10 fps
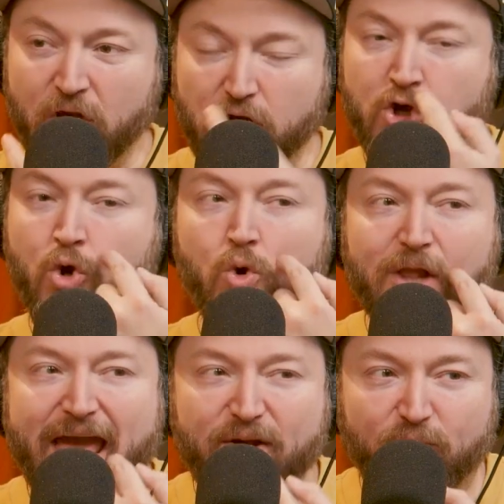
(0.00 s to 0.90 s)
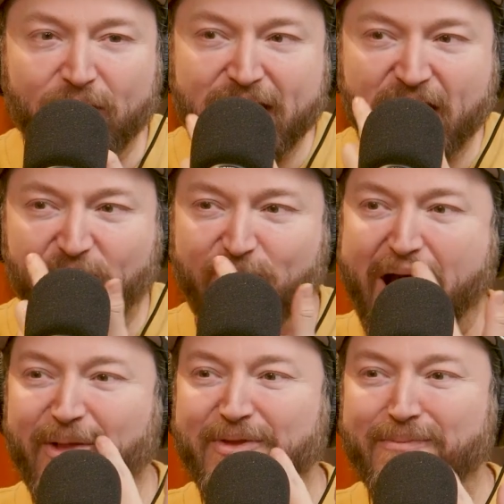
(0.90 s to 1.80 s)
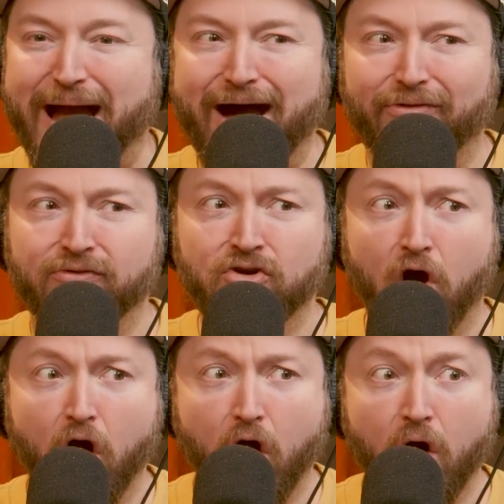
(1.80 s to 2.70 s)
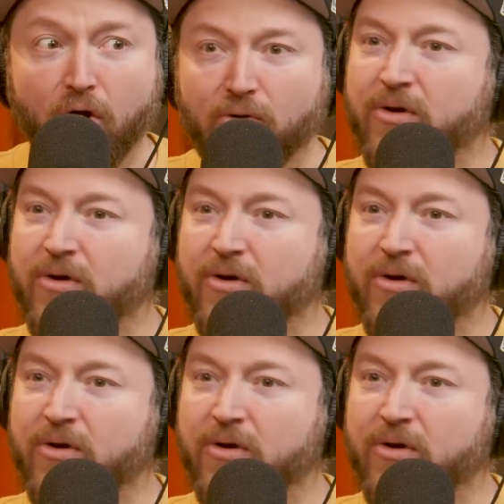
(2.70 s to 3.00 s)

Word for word: Kool-Aid ring around the mouth. No.